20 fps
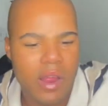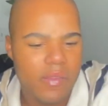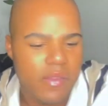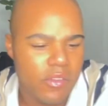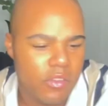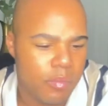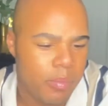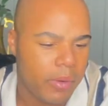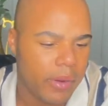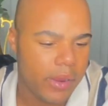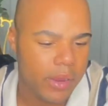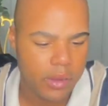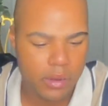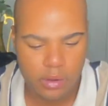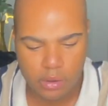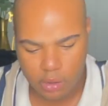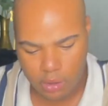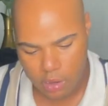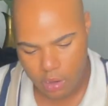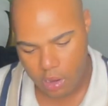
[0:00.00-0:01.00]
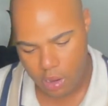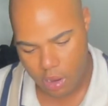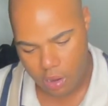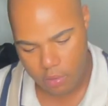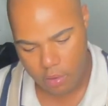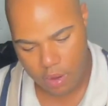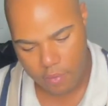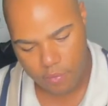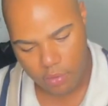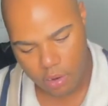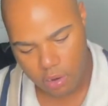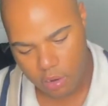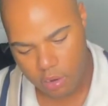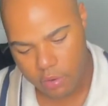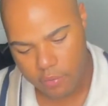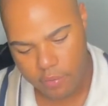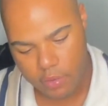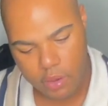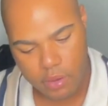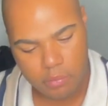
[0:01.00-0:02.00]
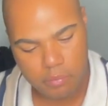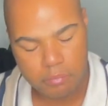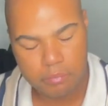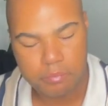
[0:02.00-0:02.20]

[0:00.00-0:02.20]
this brand? Never heard of it.